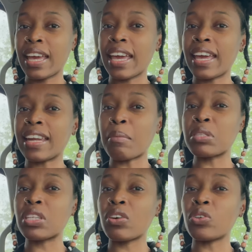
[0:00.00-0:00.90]
And I'm going
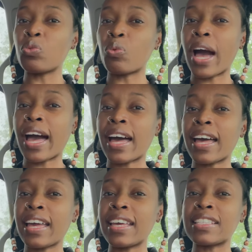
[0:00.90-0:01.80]
to tell you
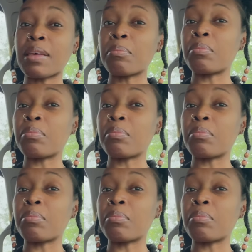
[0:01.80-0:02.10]
why it's